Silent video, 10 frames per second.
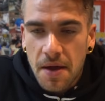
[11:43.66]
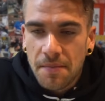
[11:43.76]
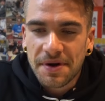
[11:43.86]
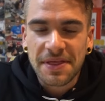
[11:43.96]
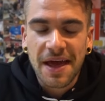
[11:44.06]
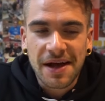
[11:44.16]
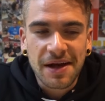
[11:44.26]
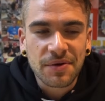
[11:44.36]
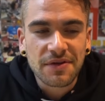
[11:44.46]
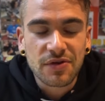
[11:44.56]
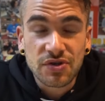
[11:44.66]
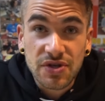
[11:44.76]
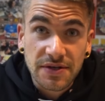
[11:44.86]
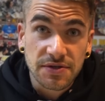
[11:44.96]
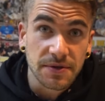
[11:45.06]
But with that, I want to give huge
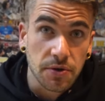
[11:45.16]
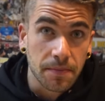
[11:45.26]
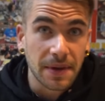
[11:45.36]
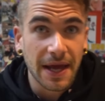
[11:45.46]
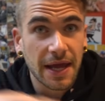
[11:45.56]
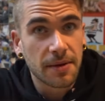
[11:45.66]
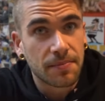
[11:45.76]
thanks to Mr. Blaine.